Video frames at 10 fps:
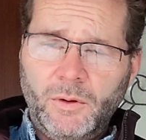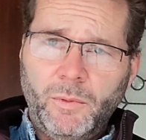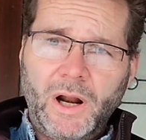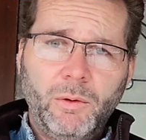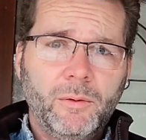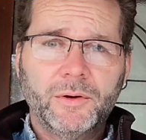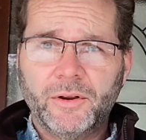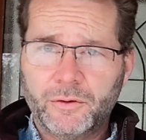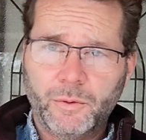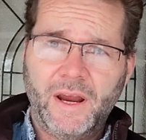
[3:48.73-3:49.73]
But I went with
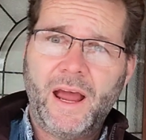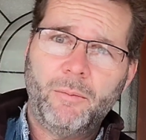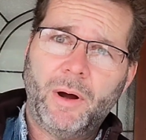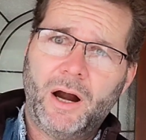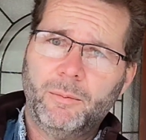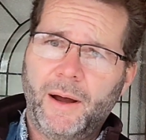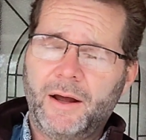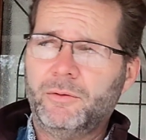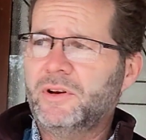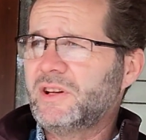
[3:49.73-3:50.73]
the 3 amp hour
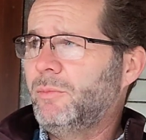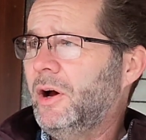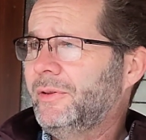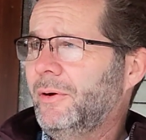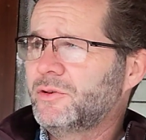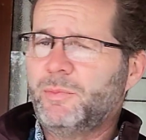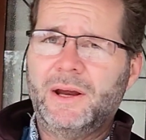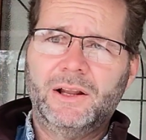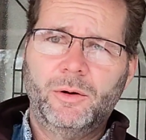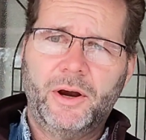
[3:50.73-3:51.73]
batteries. I bought those,
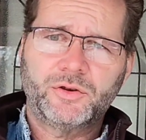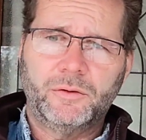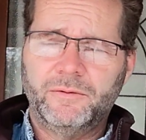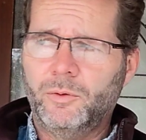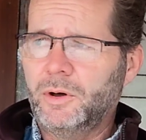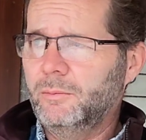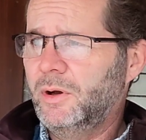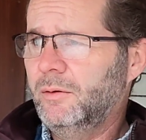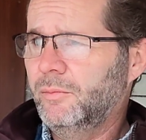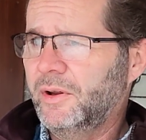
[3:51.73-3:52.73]
paid a little extra for
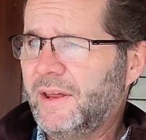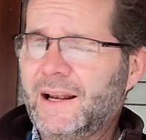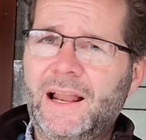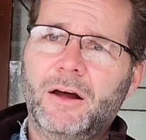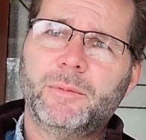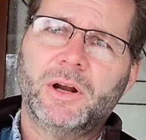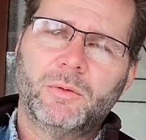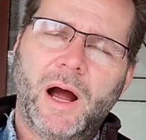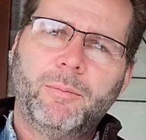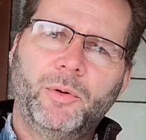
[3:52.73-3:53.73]
them, but that allowed me
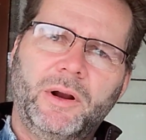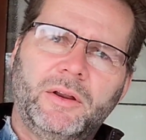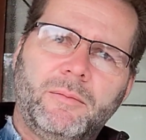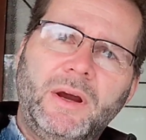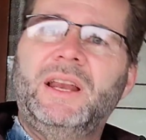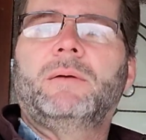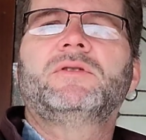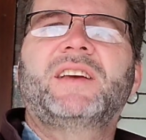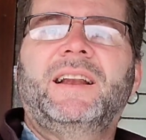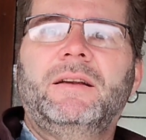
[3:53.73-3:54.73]
to operate on the medium
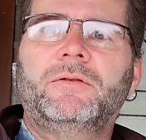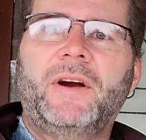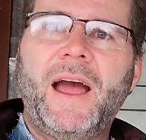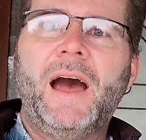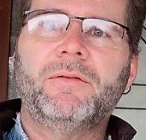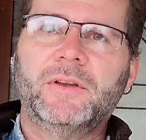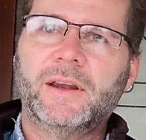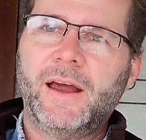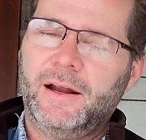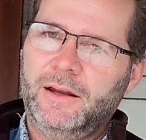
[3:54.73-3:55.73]
setting for half the
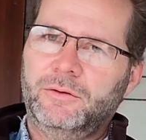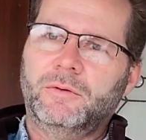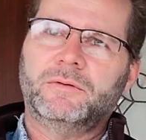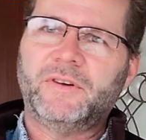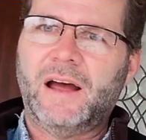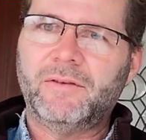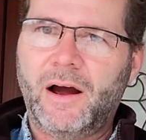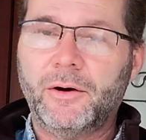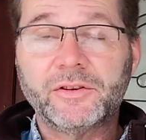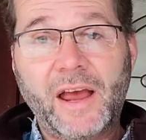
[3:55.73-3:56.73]
day. I'd get through 5
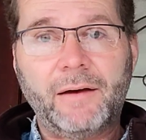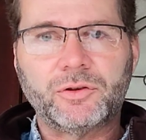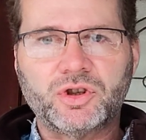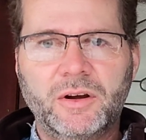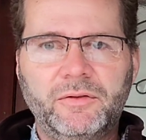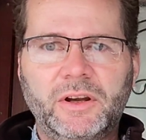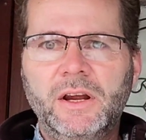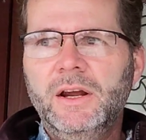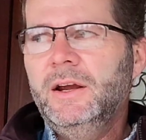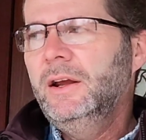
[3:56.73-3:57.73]
hours, half a shift,
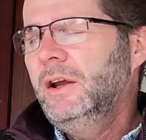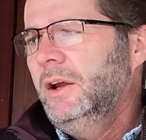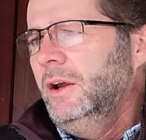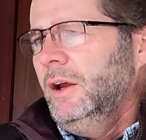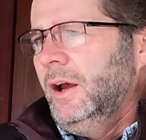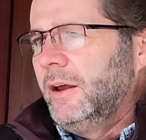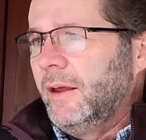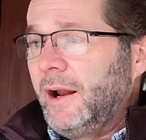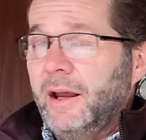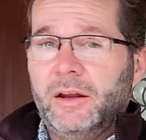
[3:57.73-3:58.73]
and
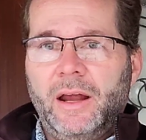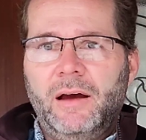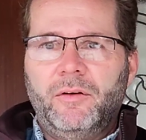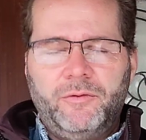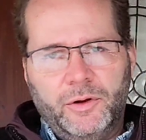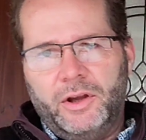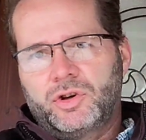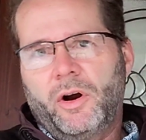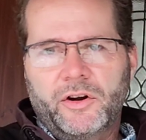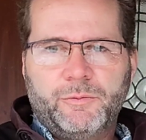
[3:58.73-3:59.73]
then I could have a fully
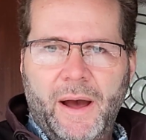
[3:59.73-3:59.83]
charged